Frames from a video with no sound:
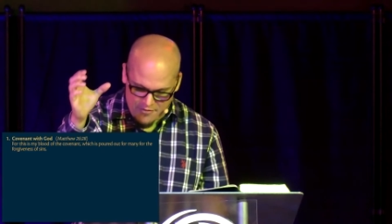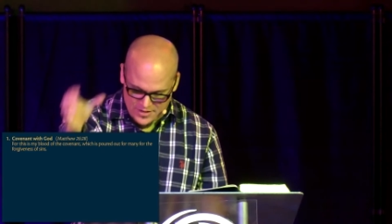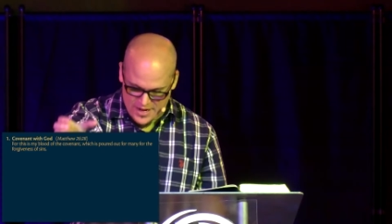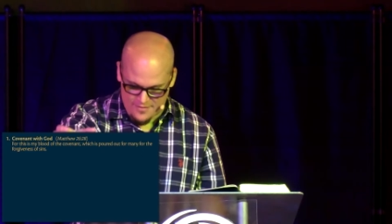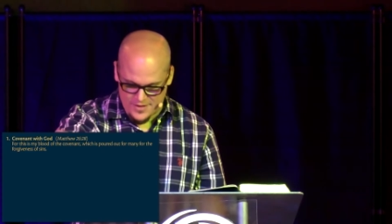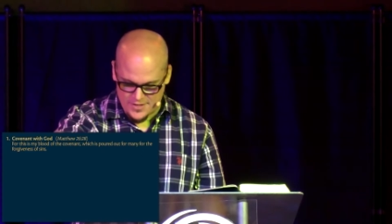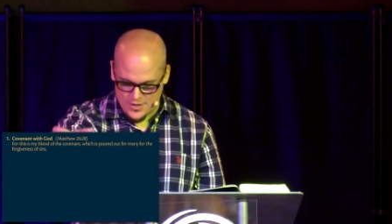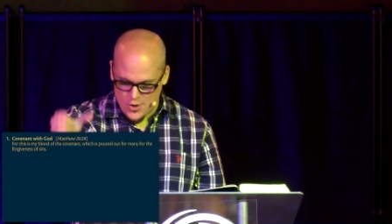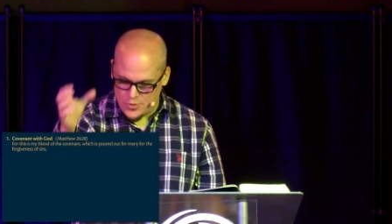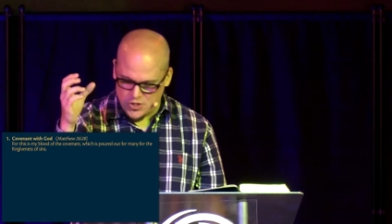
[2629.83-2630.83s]
of the covenant,
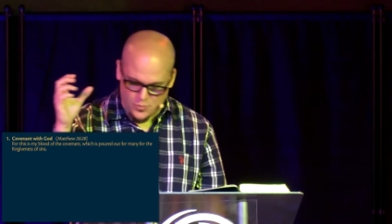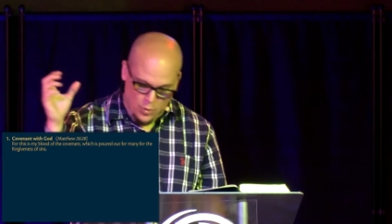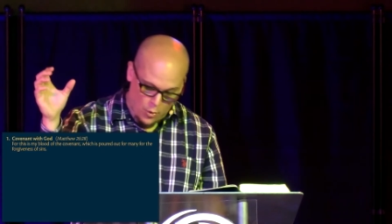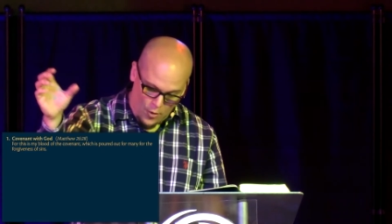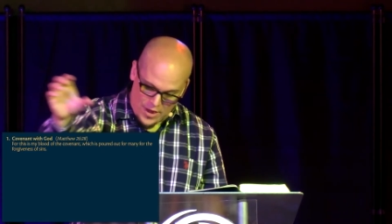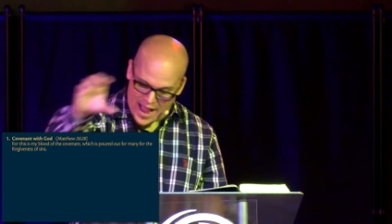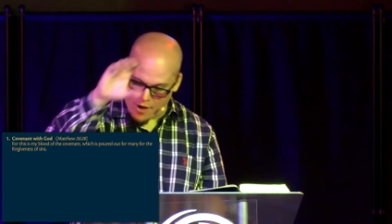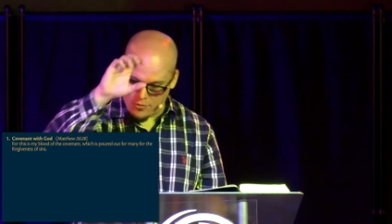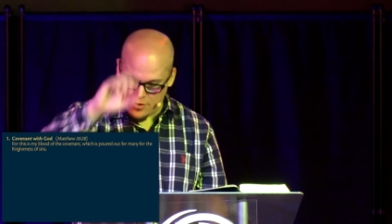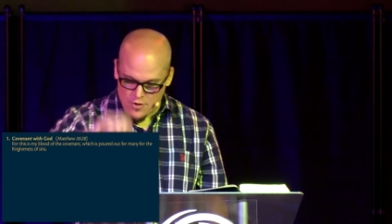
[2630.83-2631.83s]
which is poured
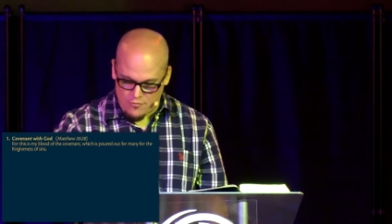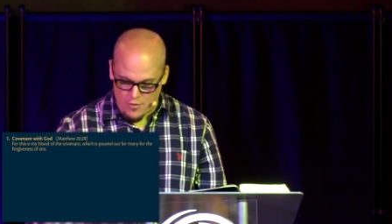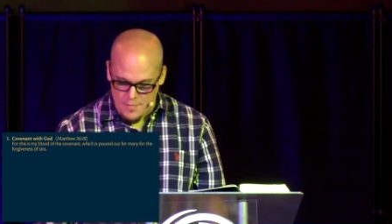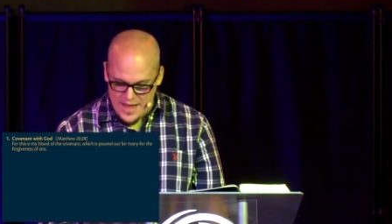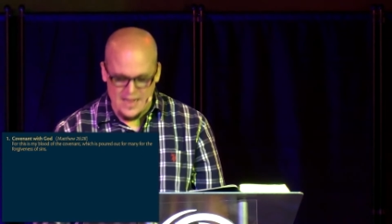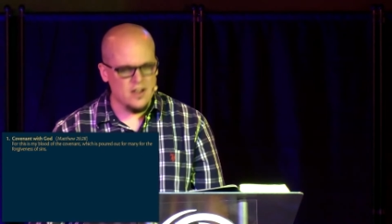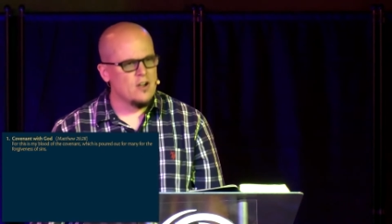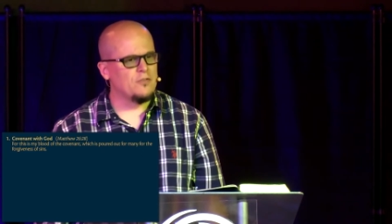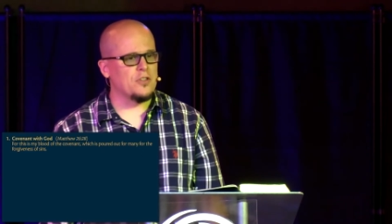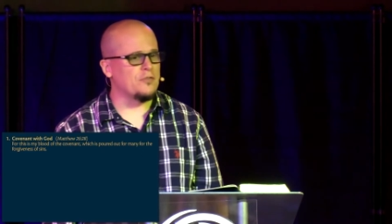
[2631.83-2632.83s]
out for many
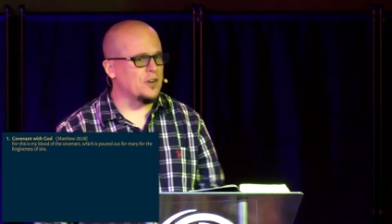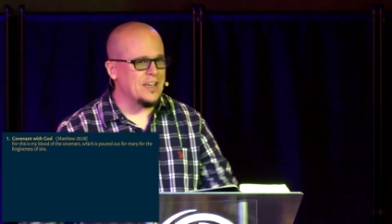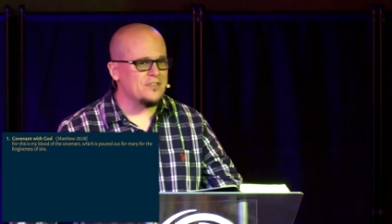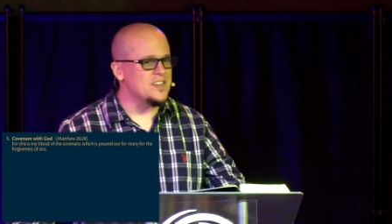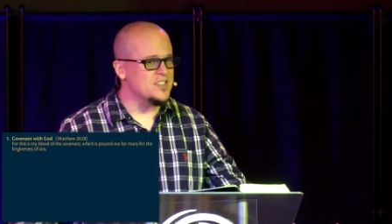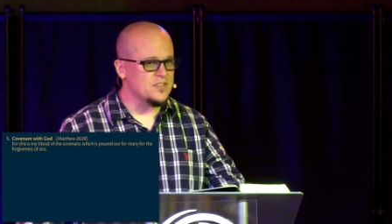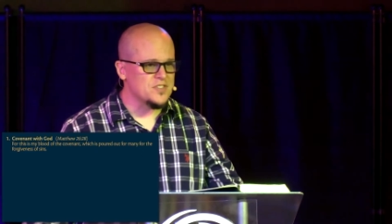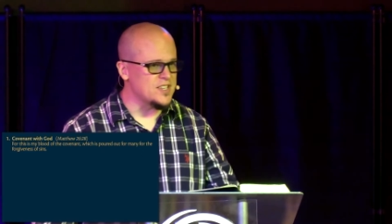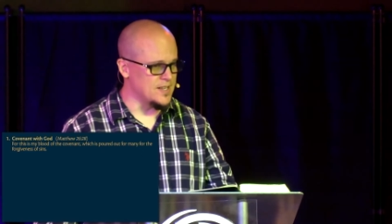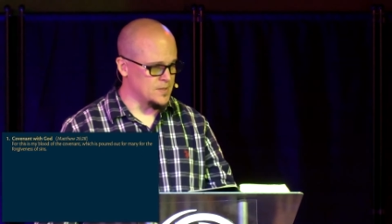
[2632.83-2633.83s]
for the forgiveness of
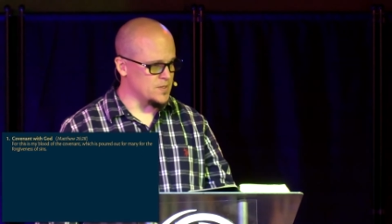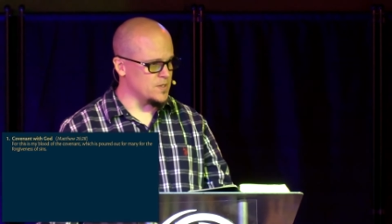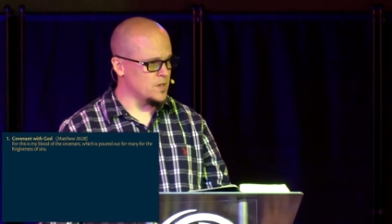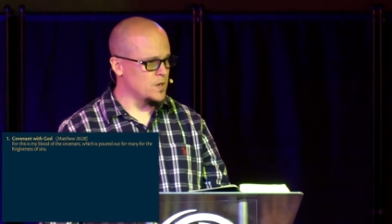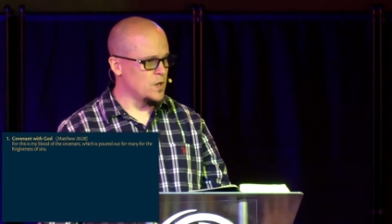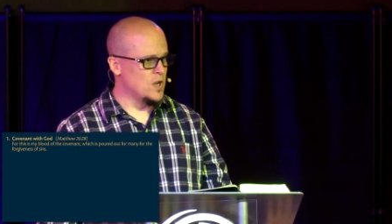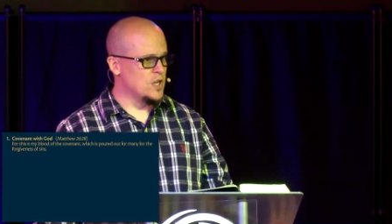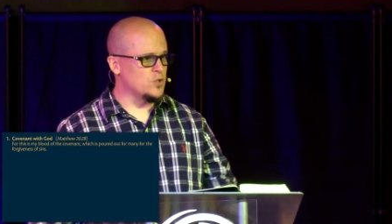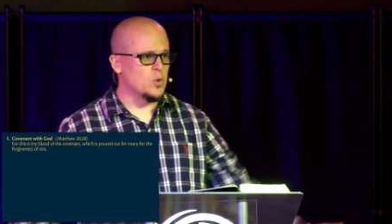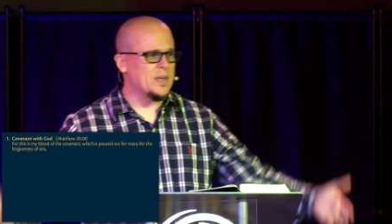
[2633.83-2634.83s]
sins.
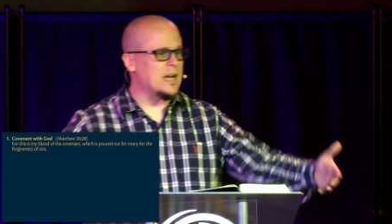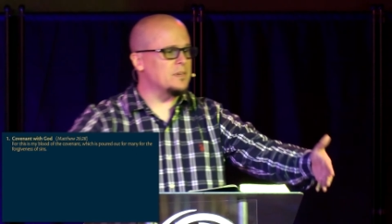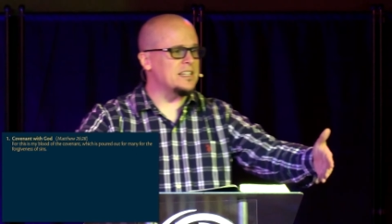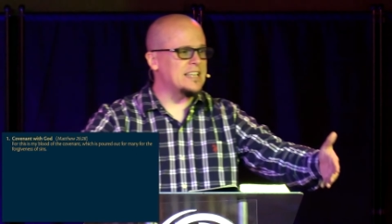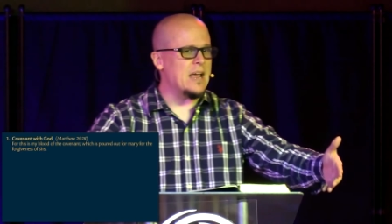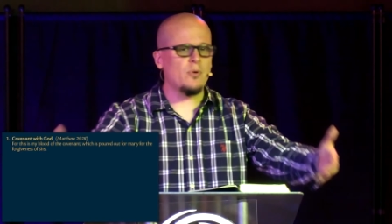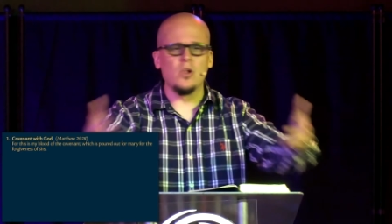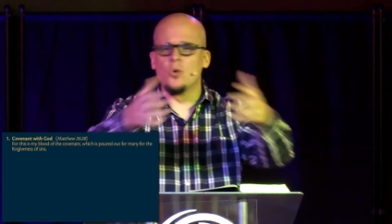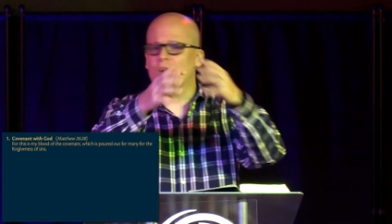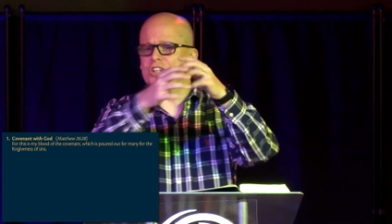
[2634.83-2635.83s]
So when we come to the
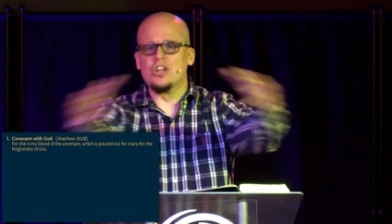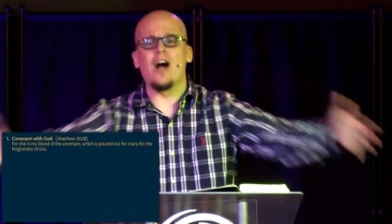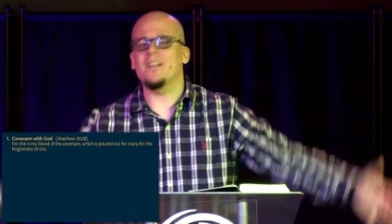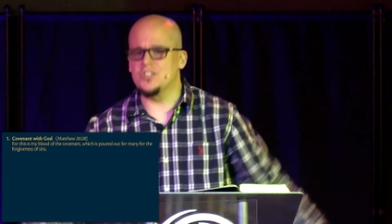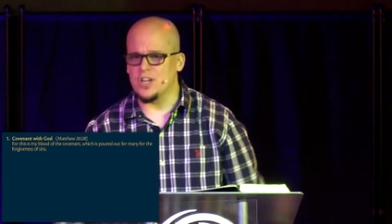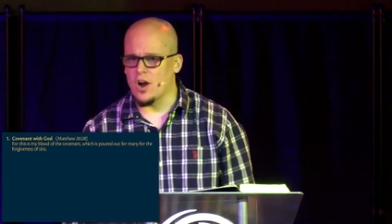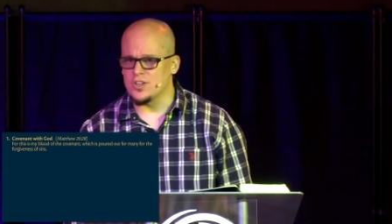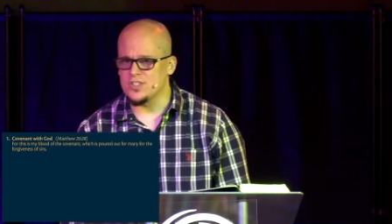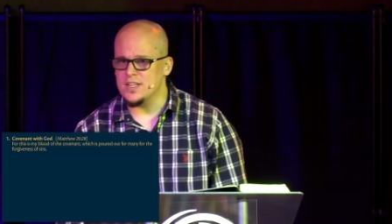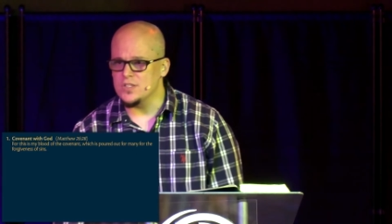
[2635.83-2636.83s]
table, we're acknowledging our
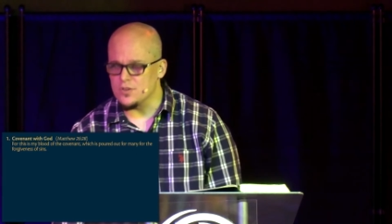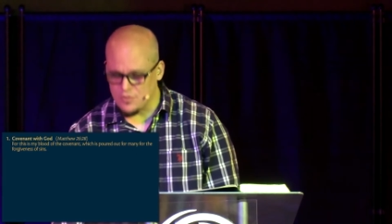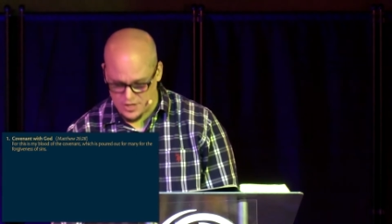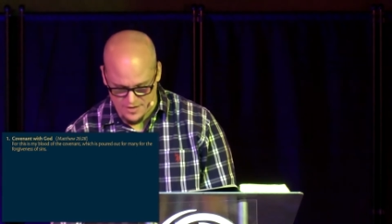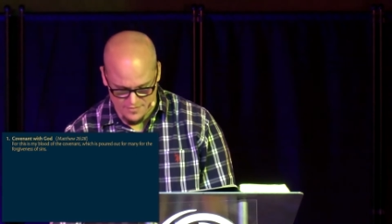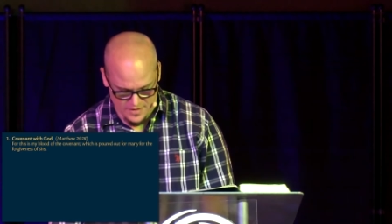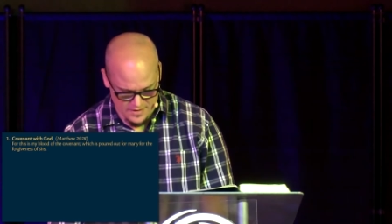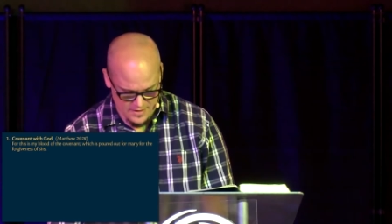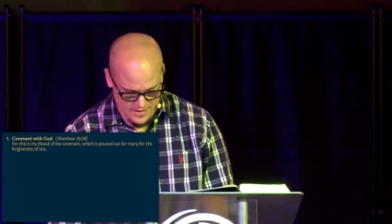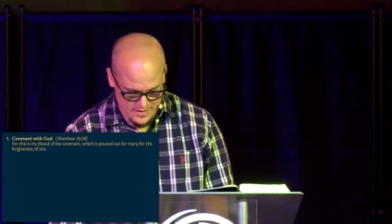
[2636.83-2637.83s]
sins are forgiven.
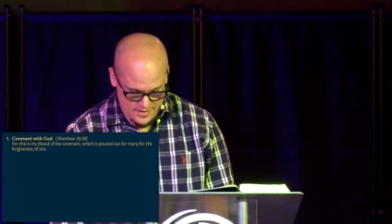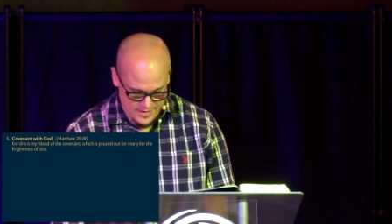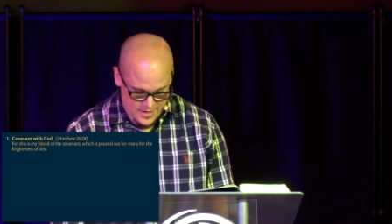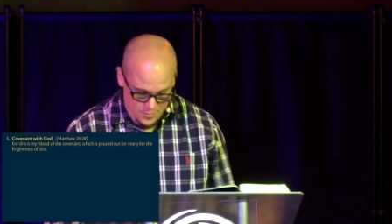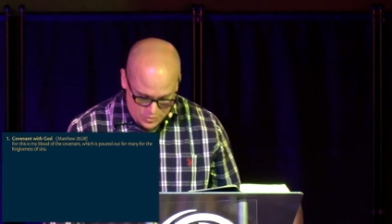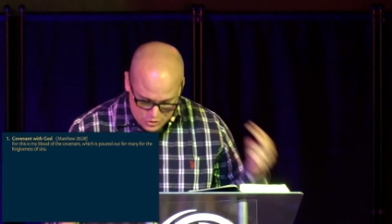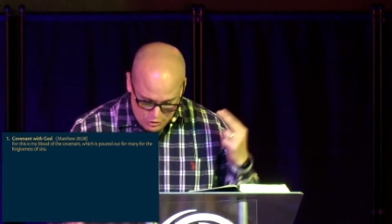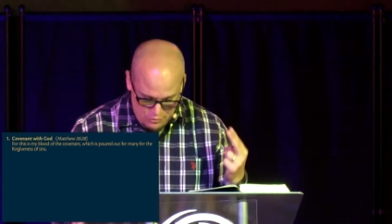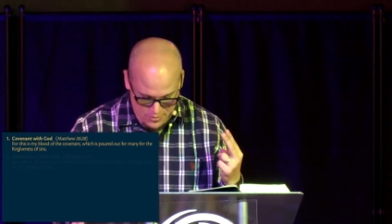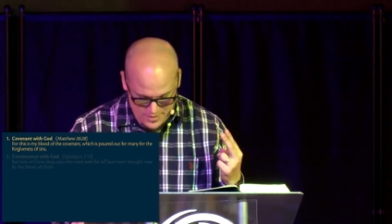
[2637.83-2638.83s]
Number
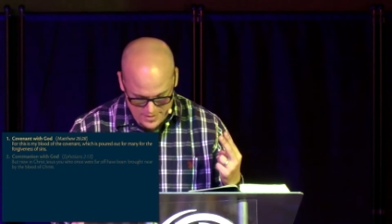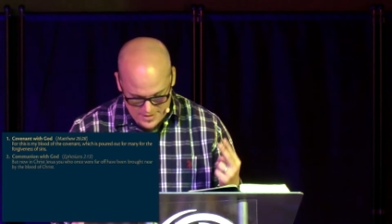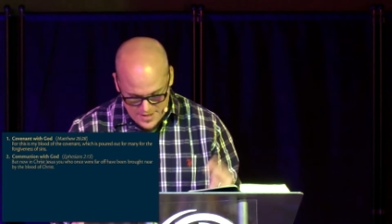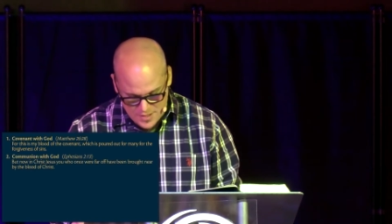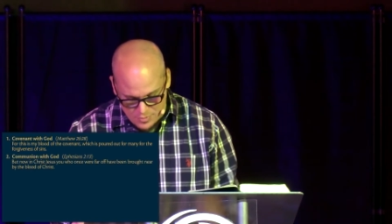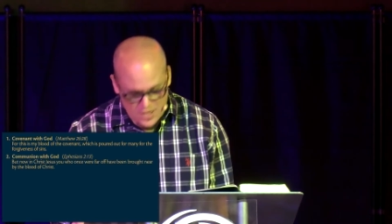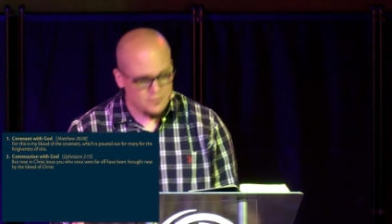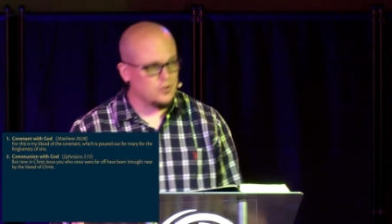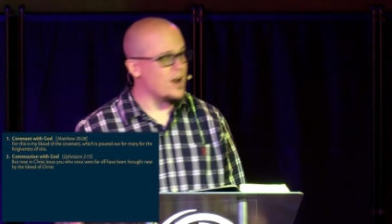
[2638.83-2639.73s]
2, the blood of